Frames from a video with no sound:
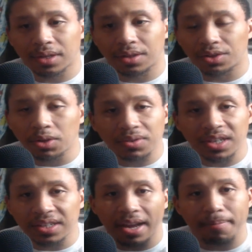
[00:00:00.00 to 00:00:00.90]

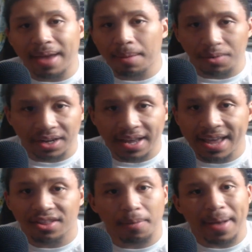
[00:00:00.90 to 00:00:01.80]
losing their memory and their